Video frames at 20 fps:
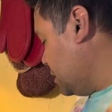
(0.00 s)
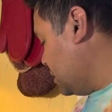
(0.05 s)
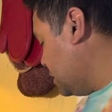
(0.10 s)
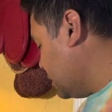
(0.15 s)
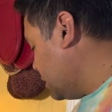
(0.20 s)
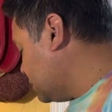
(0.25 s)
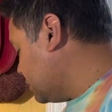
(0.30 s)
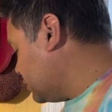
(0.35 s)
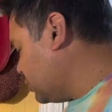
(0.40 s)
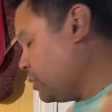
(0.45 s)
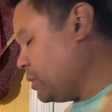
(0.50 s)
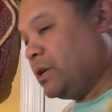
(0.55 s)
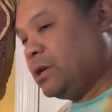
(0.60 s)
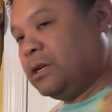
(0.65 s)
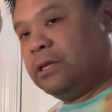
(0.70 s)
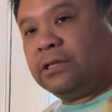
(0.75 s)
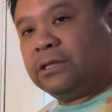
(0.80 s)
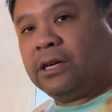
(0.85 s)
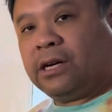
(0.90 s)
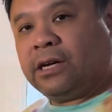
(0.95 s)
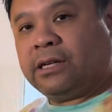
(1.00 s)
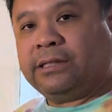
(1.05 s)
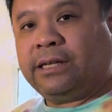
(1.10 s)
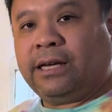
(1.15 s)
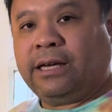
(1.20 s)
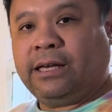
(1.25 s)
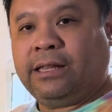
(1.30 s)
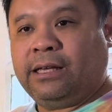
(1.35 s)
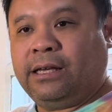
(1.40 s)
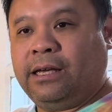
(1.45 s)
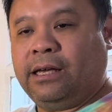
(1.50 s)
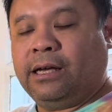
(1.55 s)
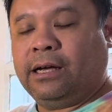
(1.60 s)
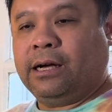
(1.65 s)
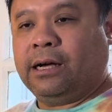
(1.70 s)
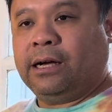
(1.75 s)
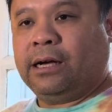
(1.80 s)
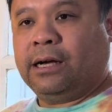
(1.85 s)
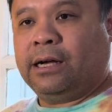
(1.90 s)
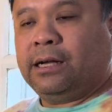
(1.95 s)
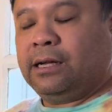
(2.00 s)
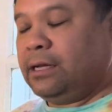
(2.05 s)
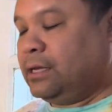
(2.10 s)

All right, so we're gonna saute the